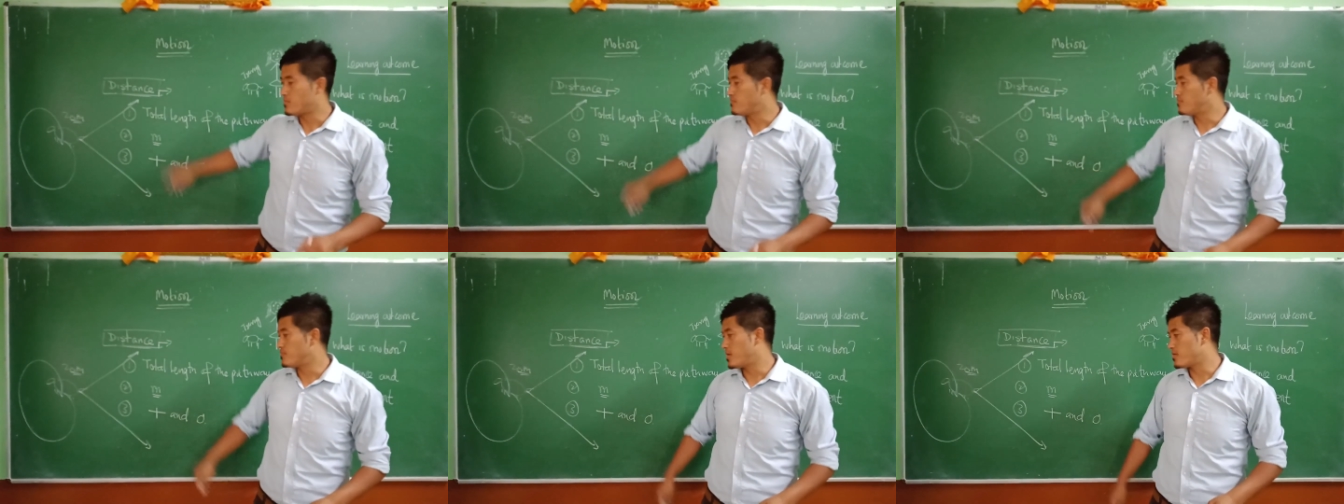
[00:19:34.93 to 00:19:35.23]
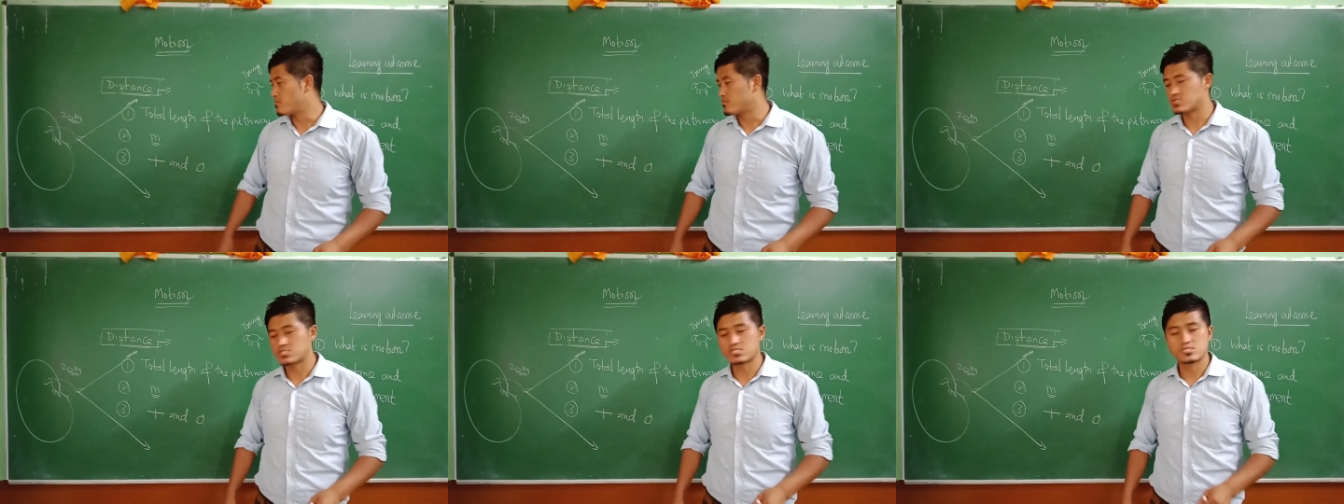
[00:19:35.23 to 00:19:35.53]

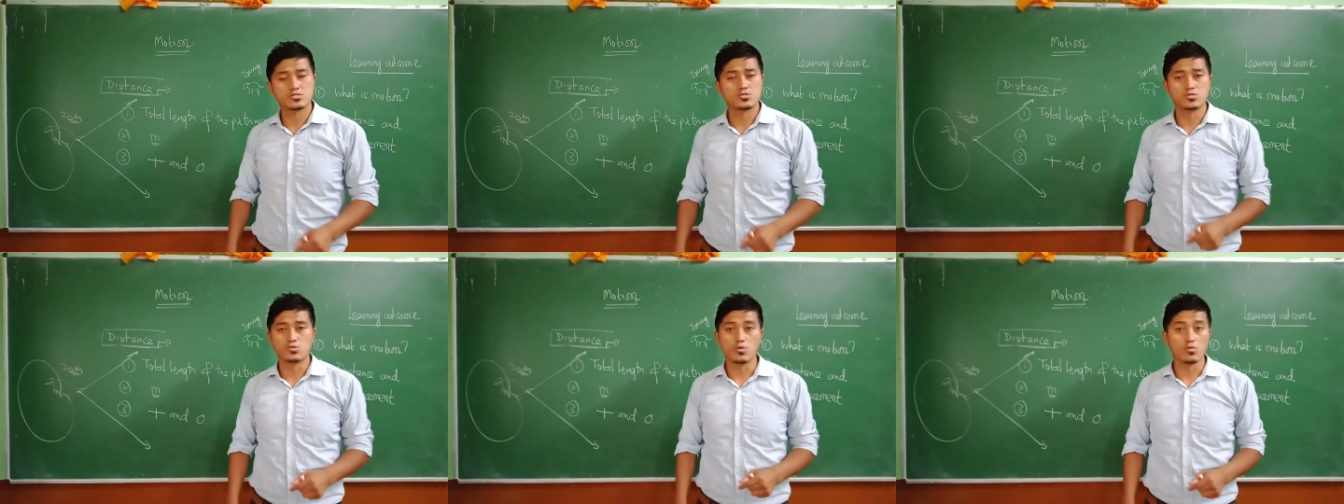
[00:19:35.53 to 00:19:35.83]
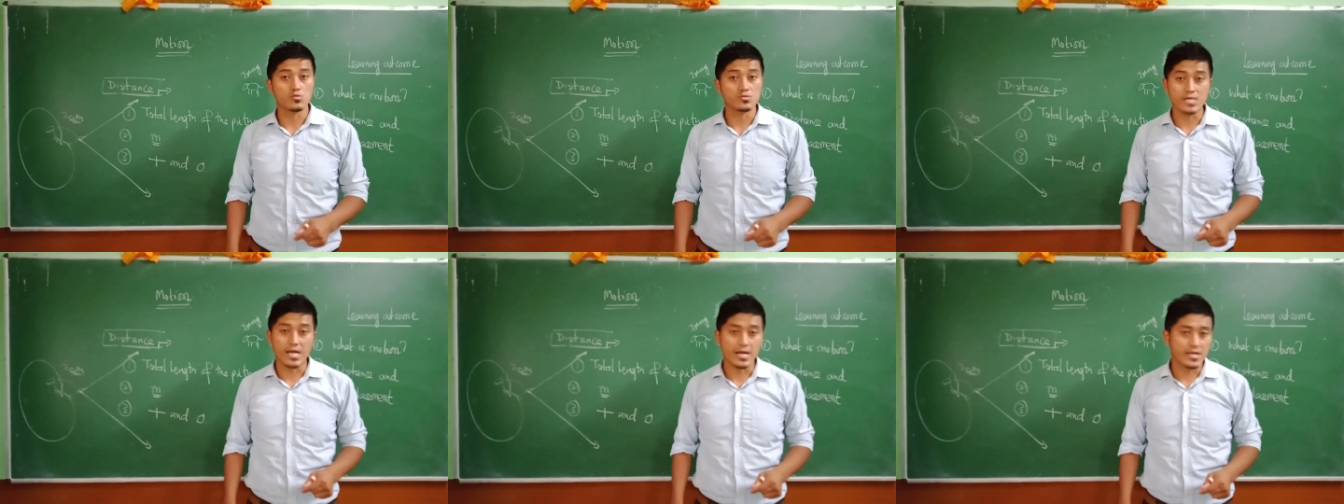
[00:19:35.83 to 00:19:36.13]
there is
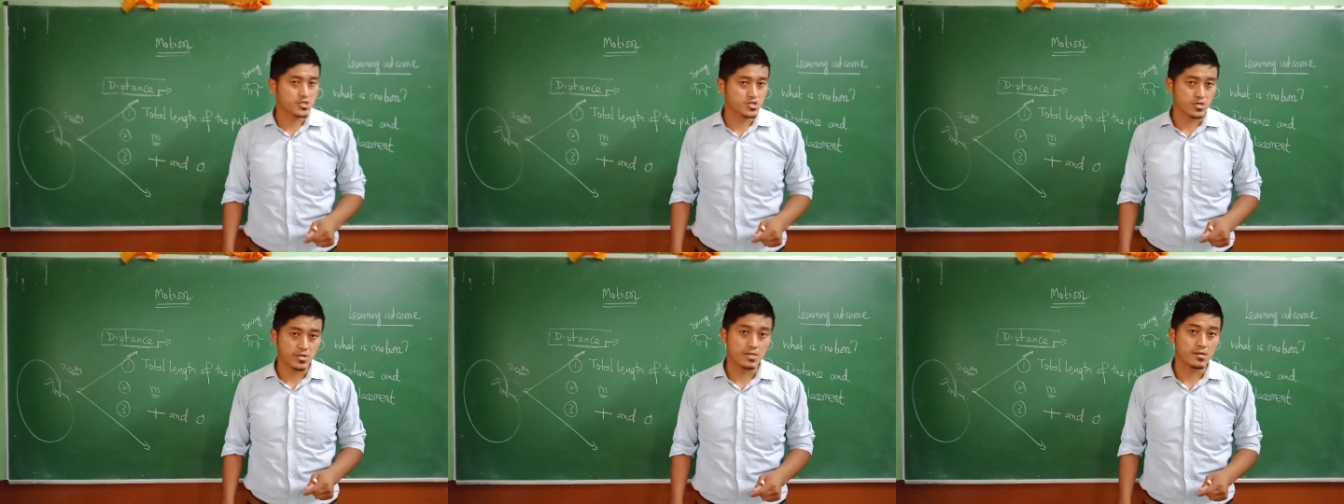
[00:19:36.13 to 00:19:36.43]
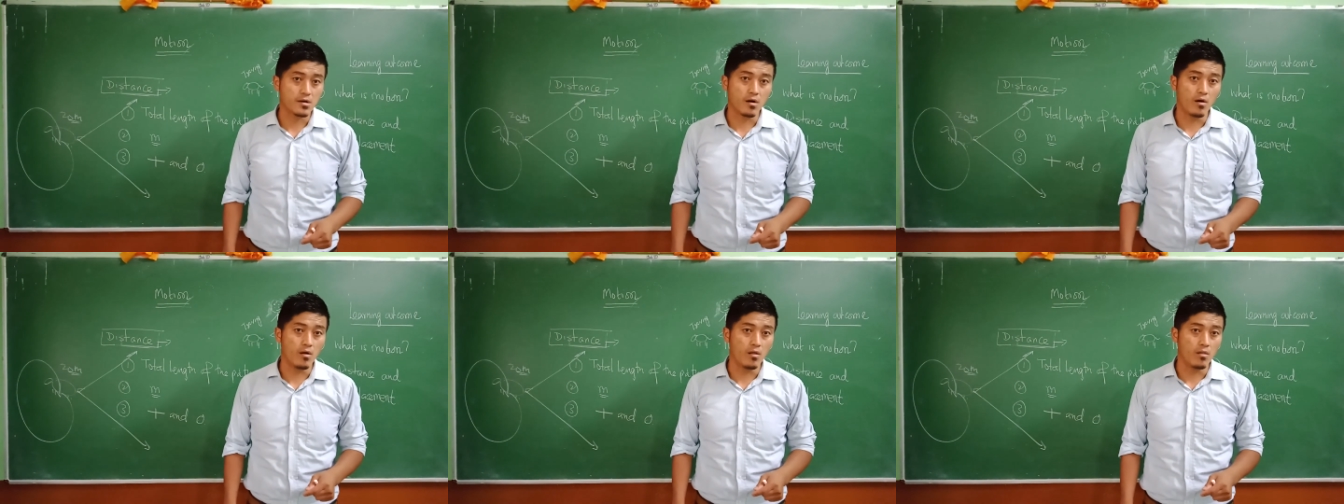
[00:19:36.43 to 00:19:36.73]
no direction at
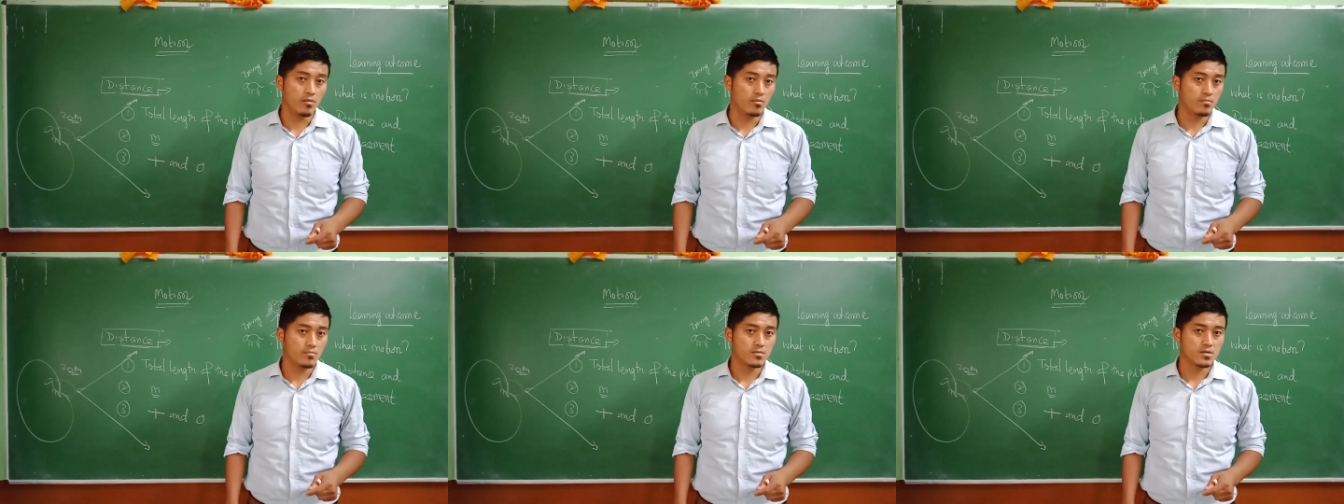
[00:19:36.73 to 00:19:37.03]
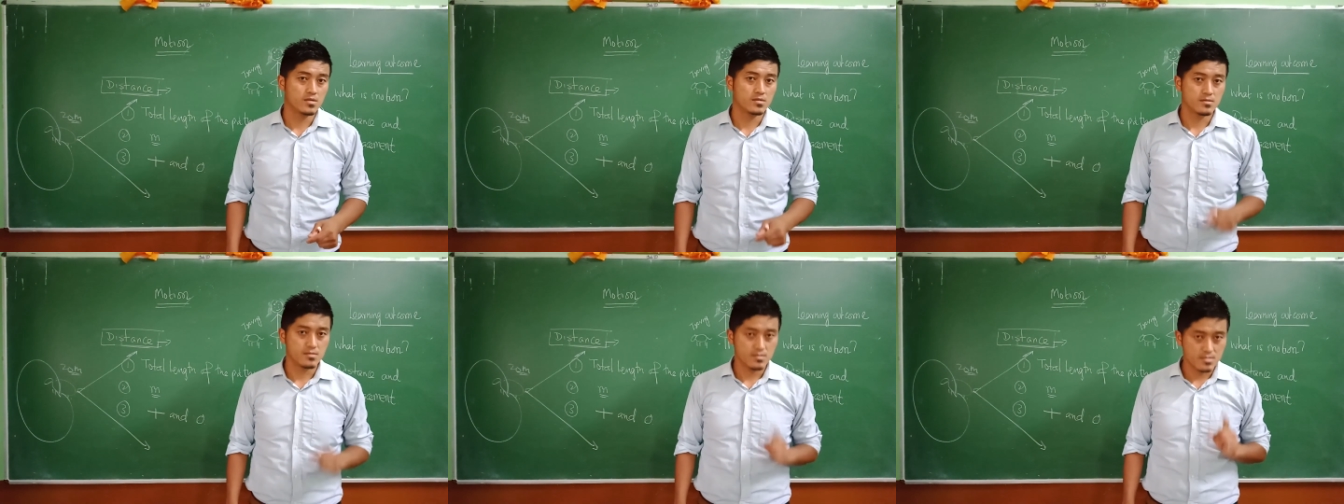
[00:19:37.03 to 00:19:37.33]
all.
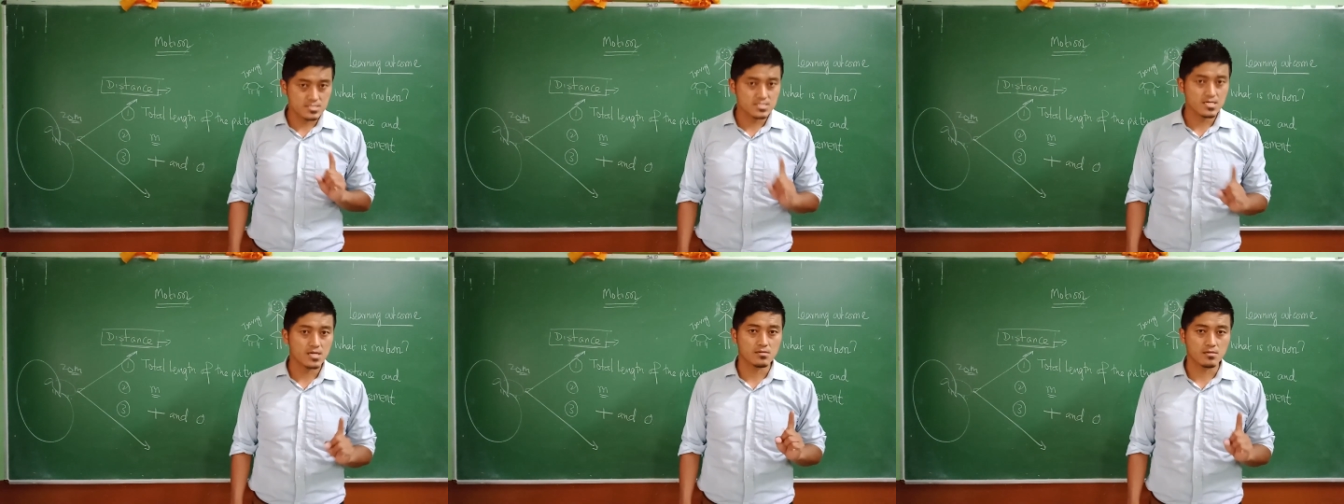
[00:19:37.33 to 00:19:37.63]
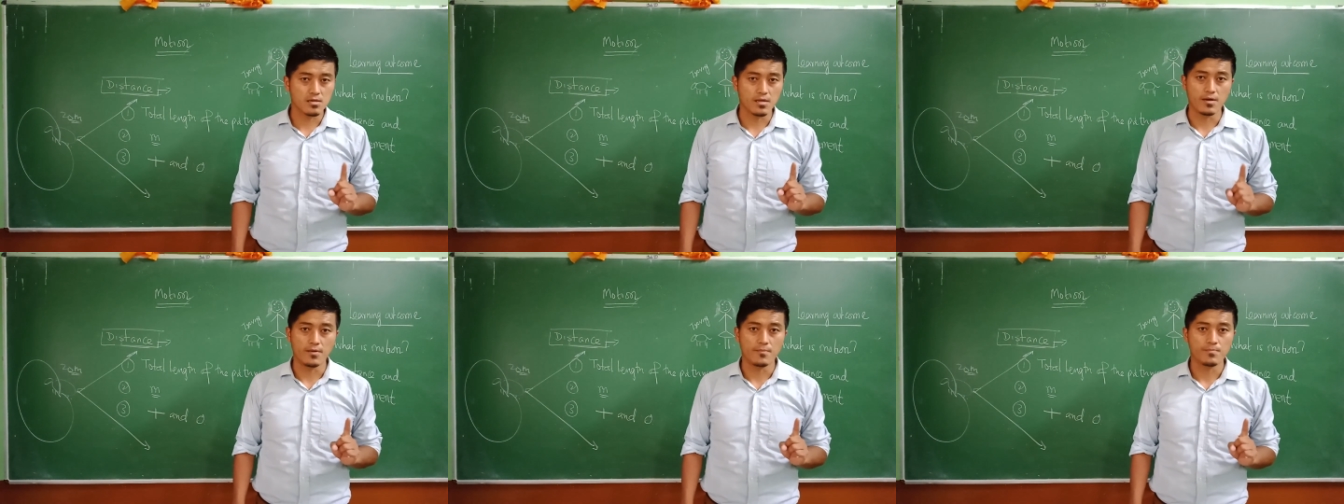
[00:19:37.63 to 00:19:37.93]
Is that
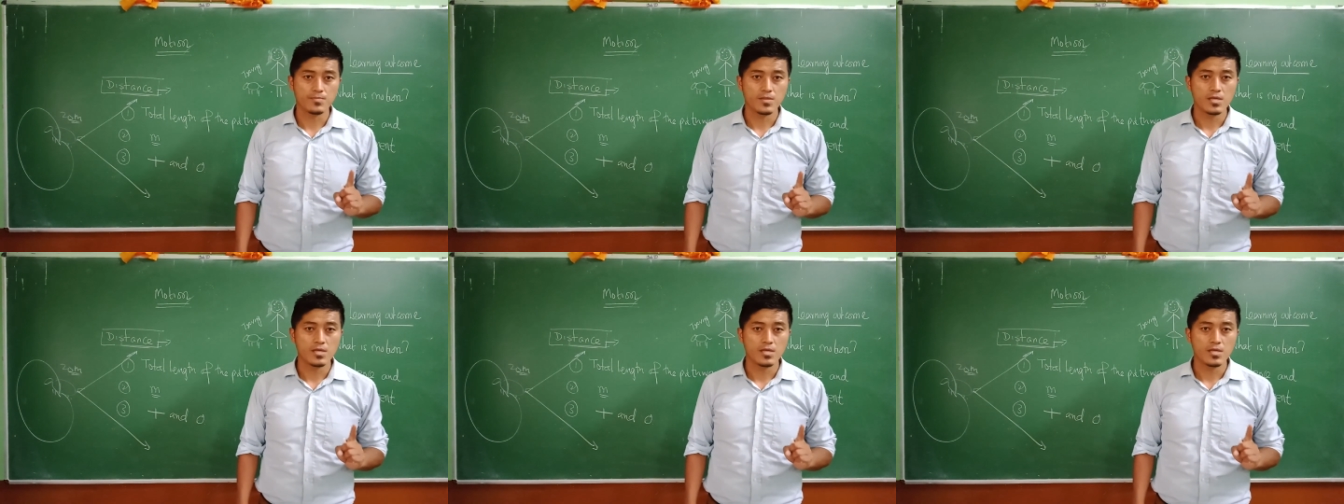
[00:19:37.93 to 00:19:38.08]
clear?